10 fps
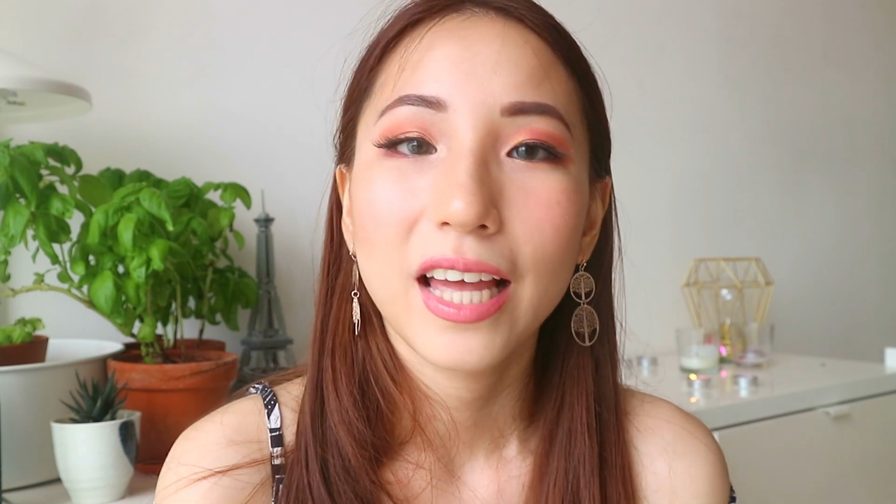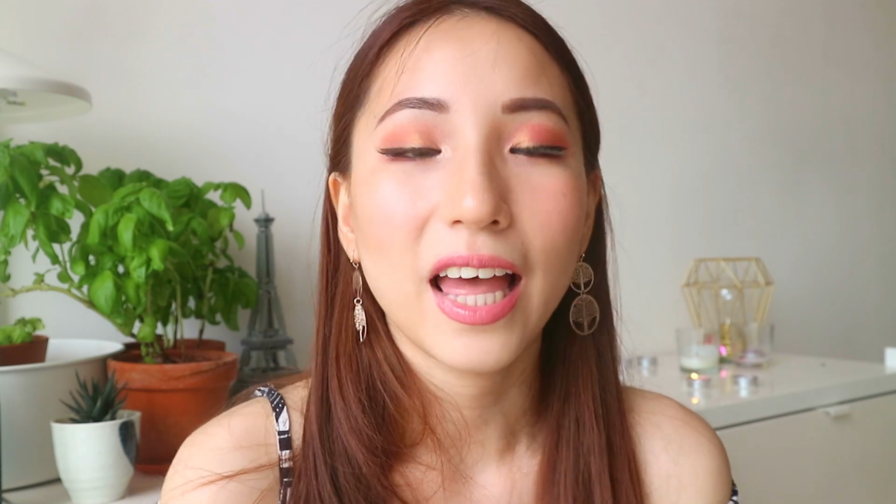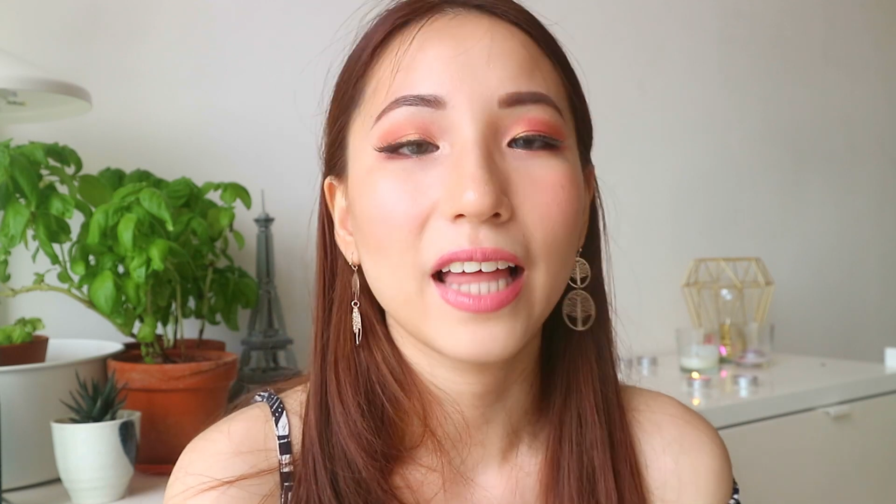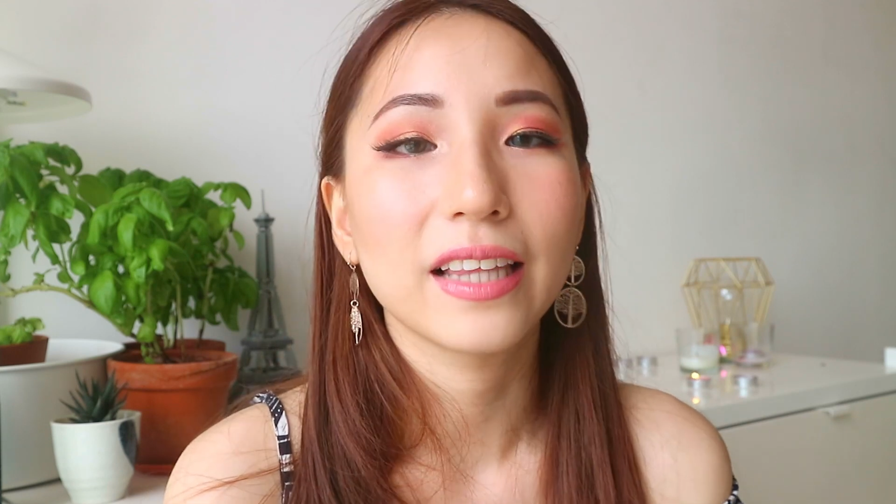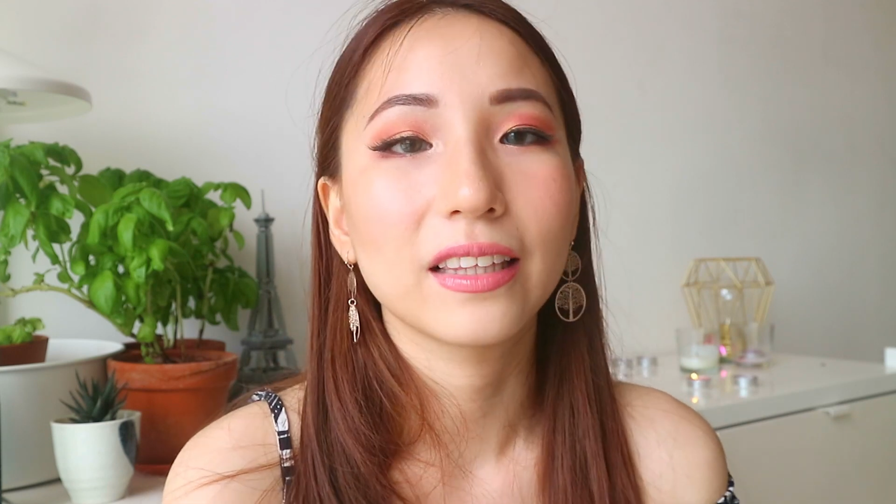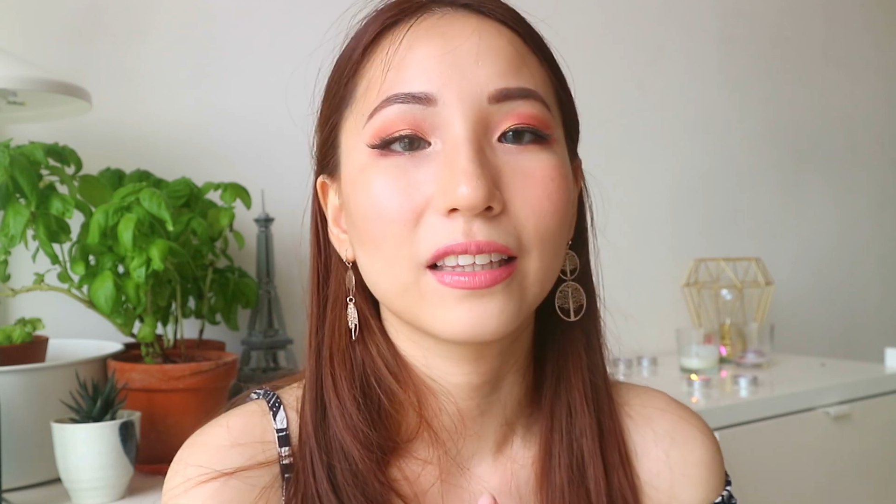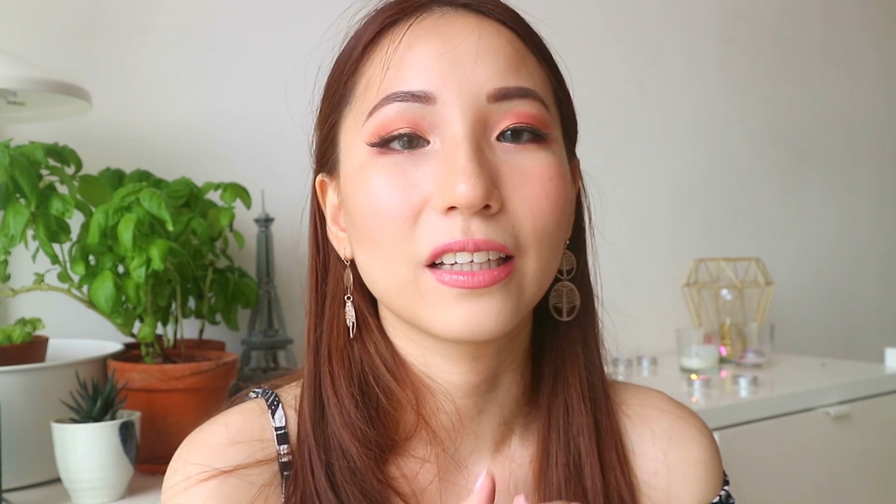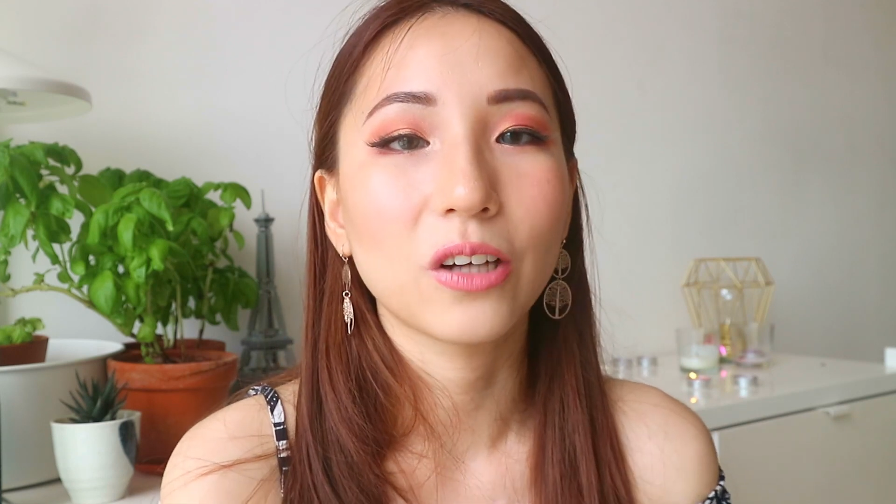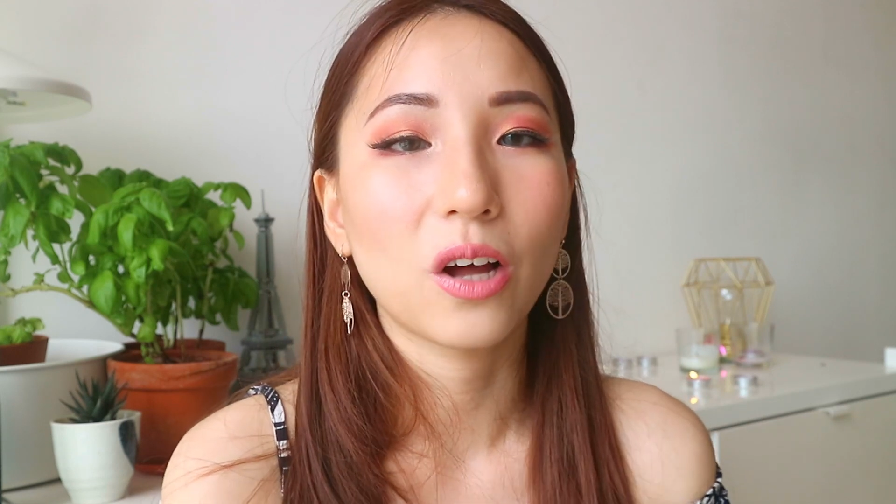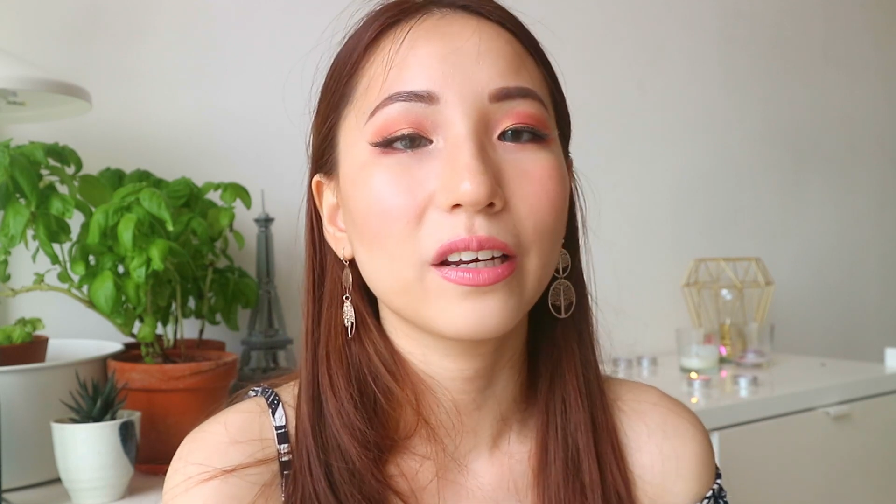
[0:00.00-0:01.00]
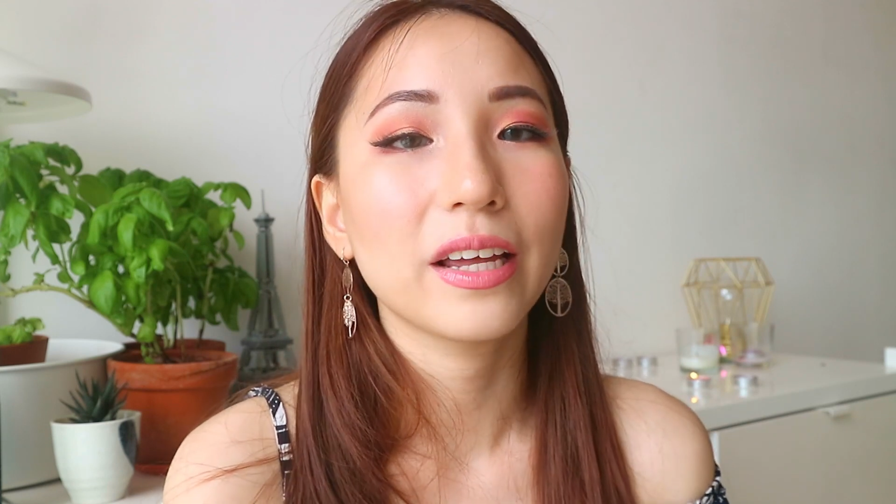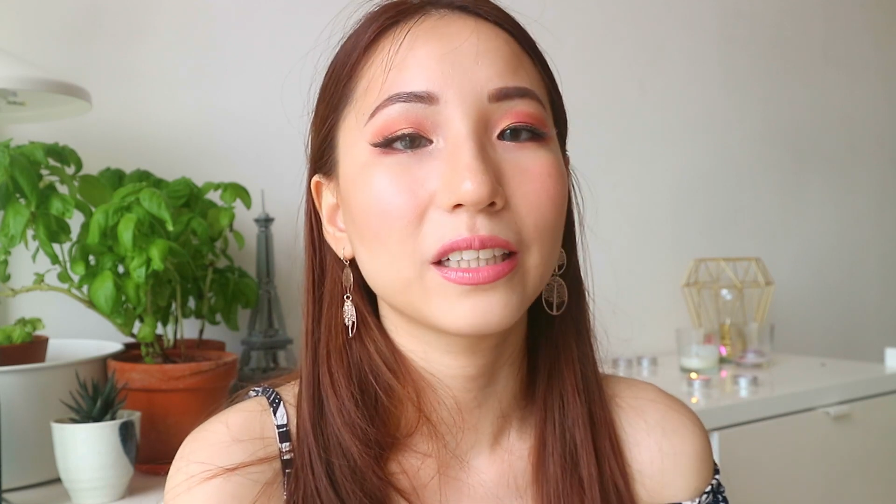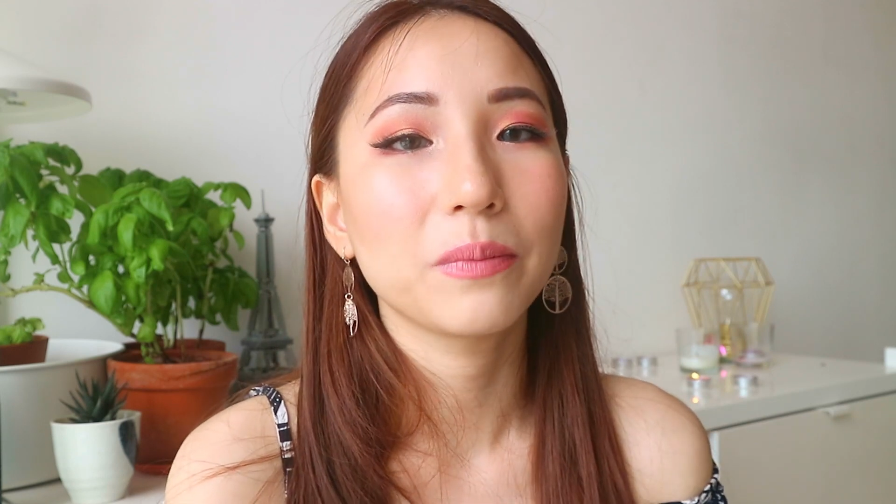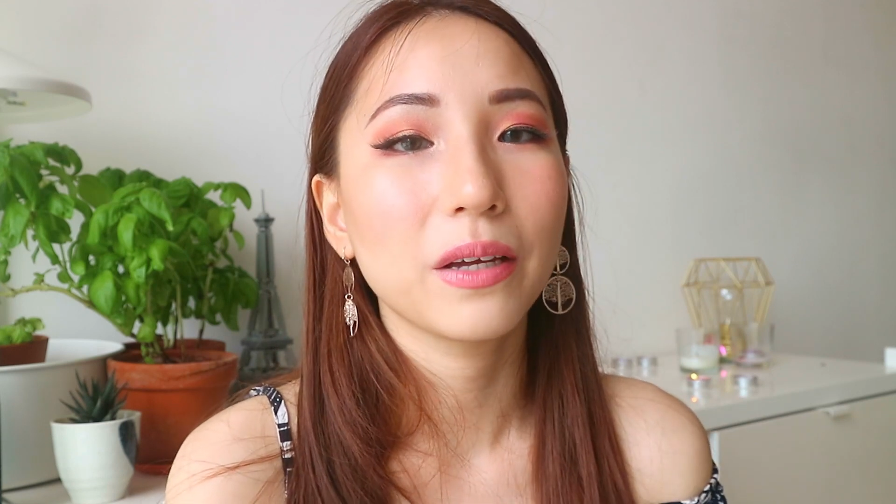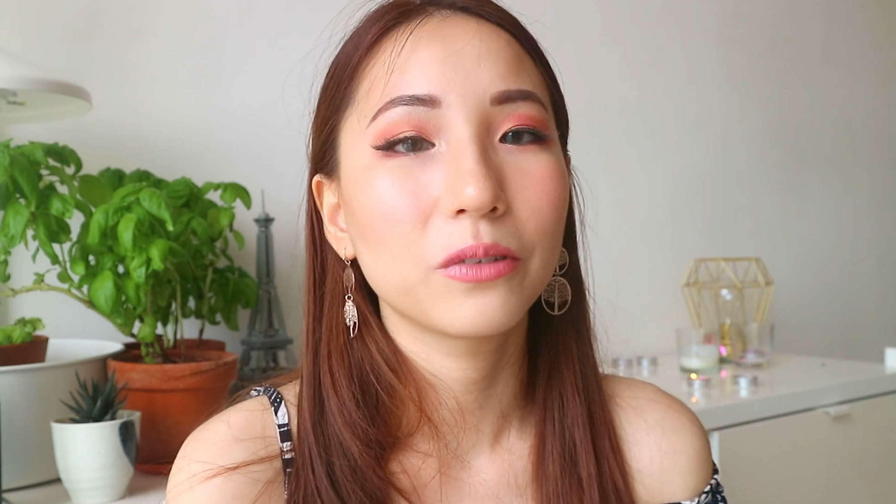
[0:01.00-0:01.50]
and the
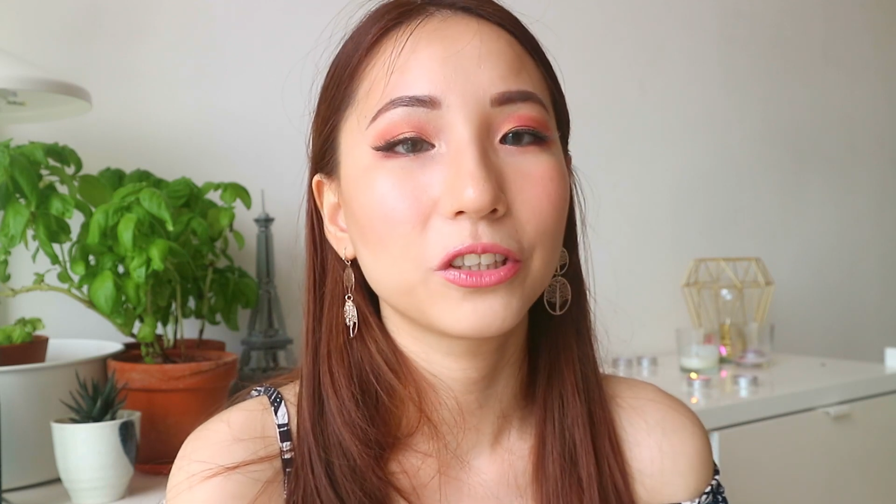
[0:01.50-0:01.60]
non-SPF